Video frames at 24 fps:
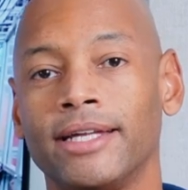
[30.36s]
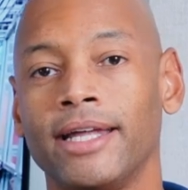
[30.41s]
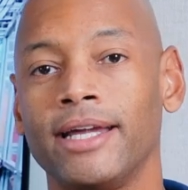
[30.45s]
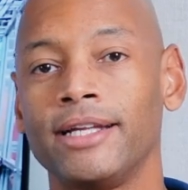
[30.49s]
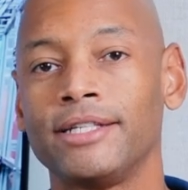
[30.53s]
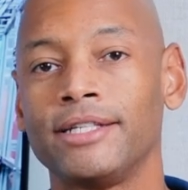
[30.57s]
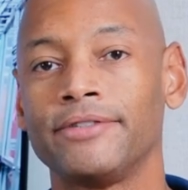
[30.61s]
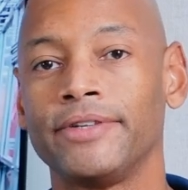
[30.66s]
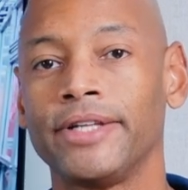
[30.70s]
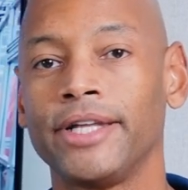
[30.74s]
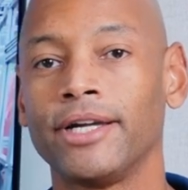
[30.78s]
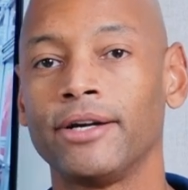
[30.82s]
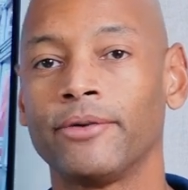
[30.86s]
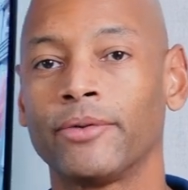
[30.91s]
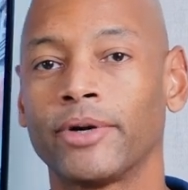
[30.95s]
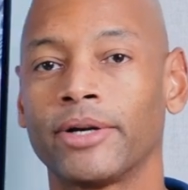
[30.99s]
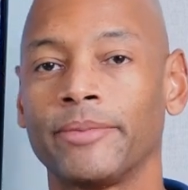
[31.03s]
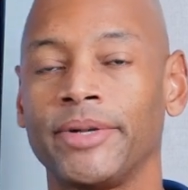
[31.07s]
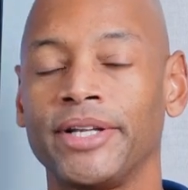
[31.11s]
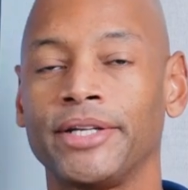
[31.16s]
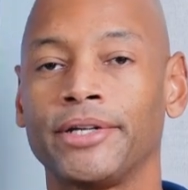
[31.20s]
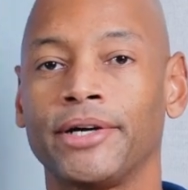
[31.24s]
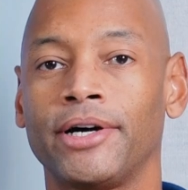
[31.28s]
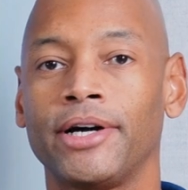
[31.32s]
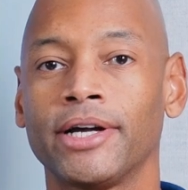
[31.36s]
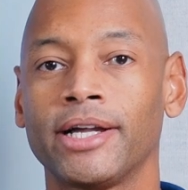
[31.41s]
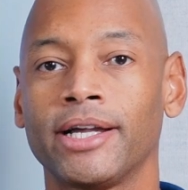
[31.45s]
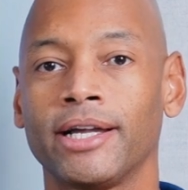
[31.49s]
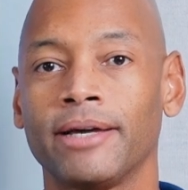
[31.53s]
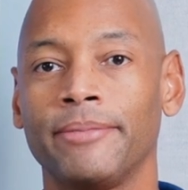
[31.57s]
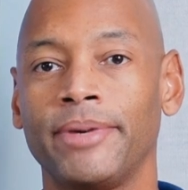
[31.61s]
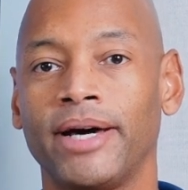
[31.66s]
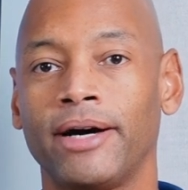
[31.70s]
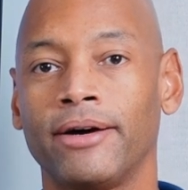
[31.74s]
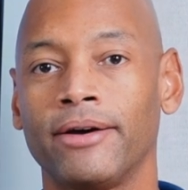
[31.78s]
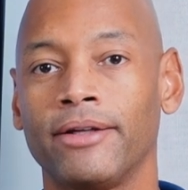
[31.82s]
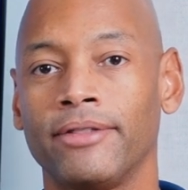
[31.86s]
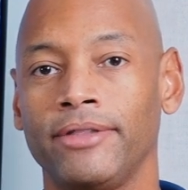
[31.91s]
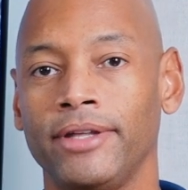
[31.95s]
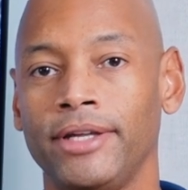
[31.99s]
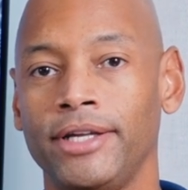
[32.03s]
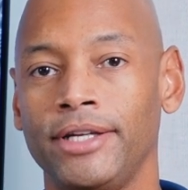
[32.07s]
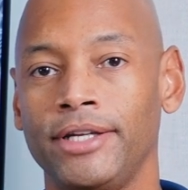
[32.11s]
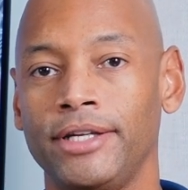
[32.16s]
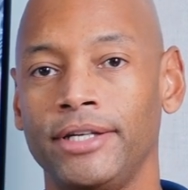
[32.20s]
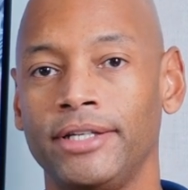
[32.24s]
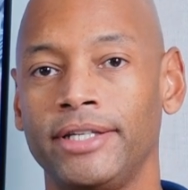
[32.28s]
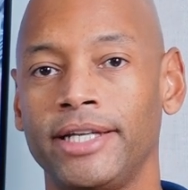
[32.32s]
today's video, we're gonna be talking about
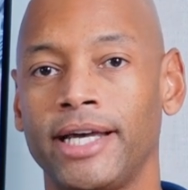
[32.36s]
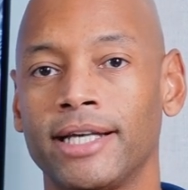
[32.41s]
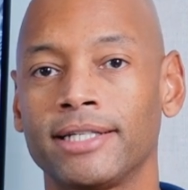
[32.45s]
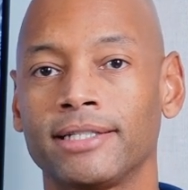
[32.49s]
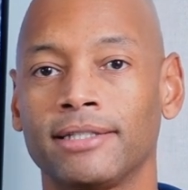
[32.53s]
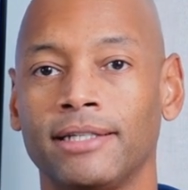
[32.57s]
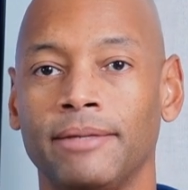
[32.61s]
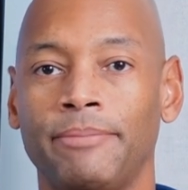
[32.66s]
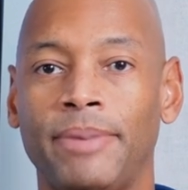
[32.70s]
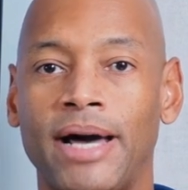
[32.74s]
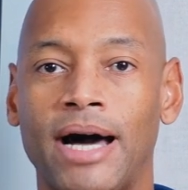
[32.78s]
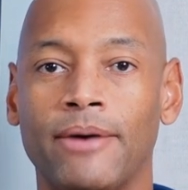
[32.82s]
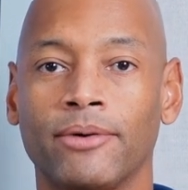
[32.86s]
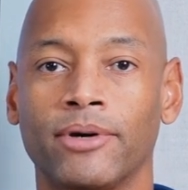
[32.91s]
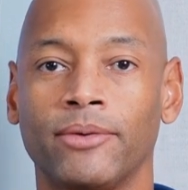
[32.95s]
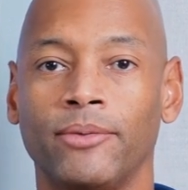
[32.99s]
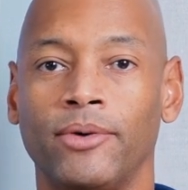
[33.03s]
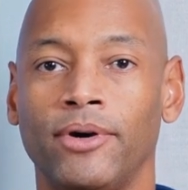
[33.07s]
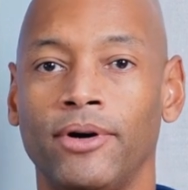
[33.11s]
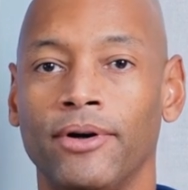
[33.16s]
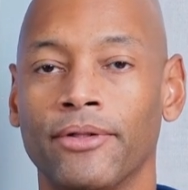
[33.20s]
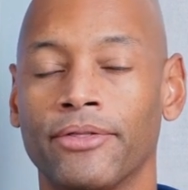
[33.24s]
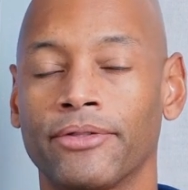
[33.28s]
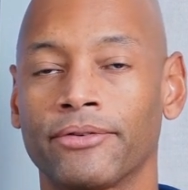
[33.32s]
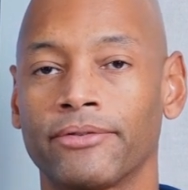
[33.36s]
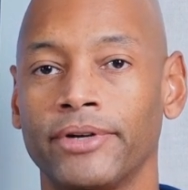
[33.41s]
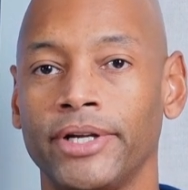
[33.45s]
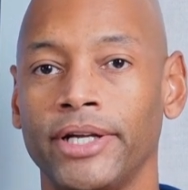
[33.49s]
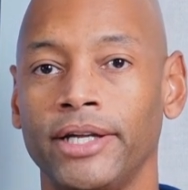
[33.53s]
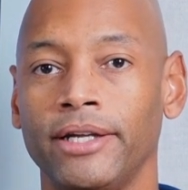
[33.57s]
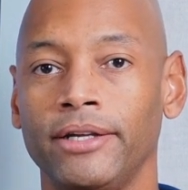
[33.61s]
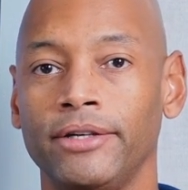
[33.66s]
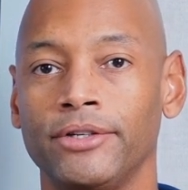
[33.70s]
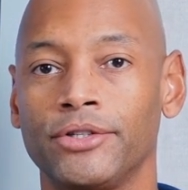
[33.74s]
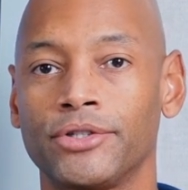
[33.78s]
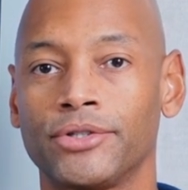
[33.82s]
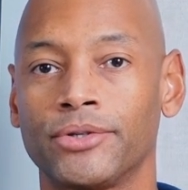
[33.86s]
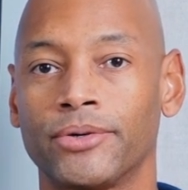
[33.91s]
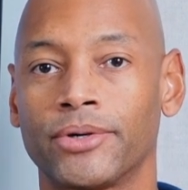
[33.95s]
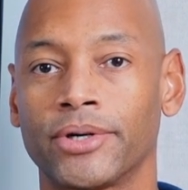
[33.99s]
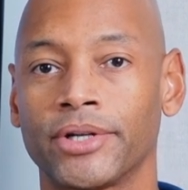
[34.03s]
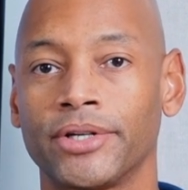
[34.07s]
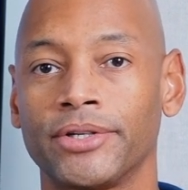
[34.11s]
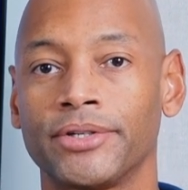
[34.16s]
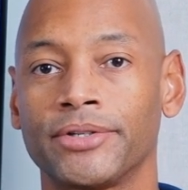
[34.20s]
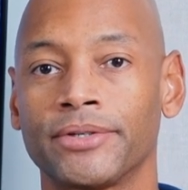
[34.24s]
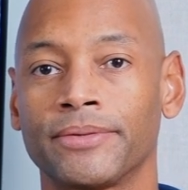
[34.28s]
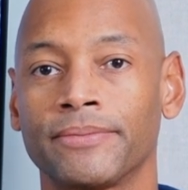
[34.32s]
the Tesla Powerwall three
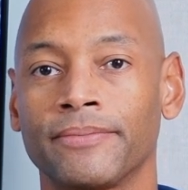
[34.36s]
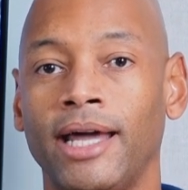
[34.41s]
shortage.